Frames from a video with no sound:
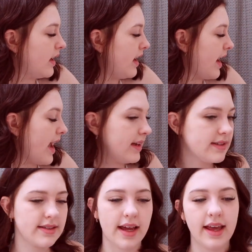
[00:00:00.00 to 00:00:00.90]

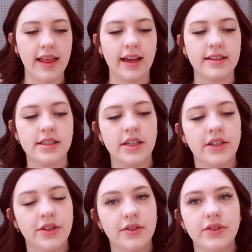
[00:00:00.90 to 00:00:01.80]
Next, I like to
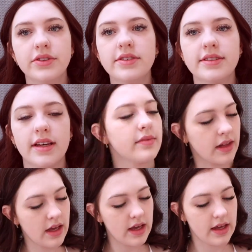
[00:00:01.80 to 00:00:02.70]
use
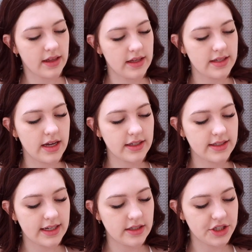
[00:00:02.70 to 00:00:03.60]
this
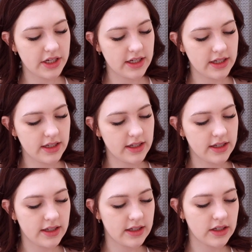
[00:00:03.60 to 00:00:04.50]
Anastasia
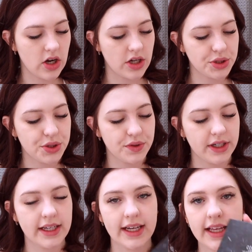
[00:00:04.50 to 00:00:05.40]

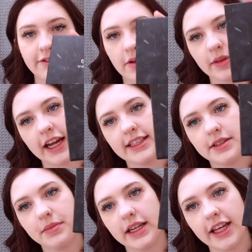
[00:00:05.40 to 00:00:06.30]
contouring kit from light
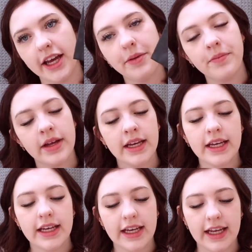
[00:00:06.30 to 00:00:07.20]
to medium,
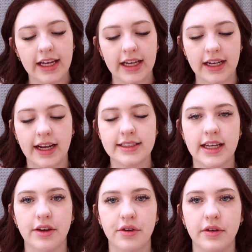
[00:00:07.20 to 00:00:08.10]
and I
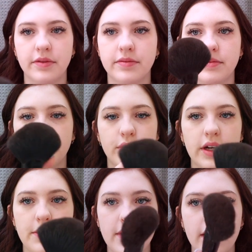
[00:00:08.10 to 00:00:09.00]
take a
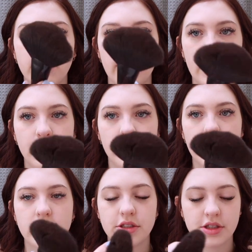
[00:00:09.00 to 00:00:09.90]
pretty big fan
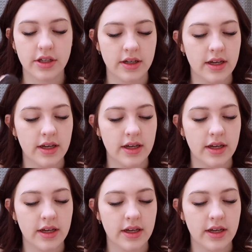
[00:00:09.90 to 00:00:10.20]
brush